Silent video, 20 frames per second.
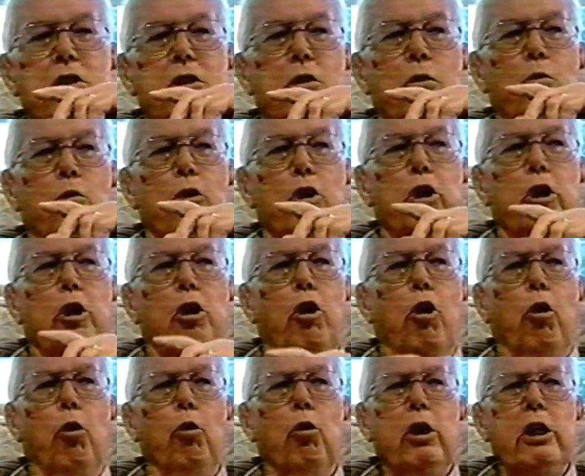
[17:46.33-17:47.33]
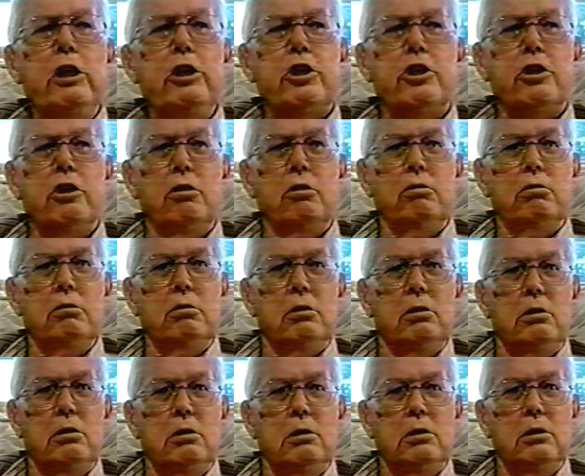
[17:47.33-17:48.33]
word holy stone.
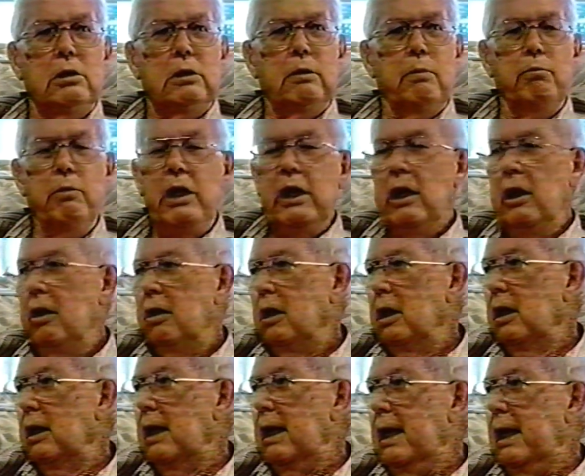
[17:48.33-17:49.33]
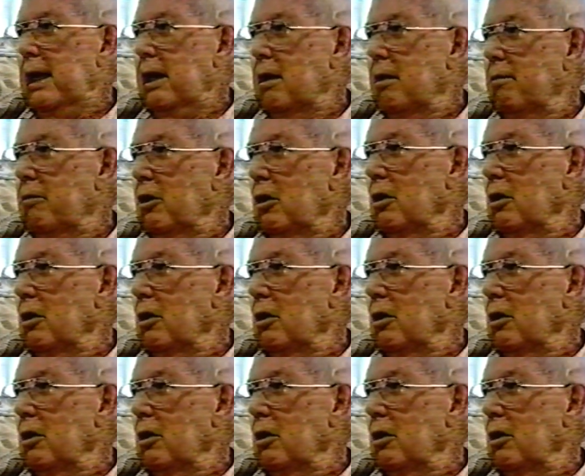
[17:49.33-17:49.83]
Mean anything to any of you?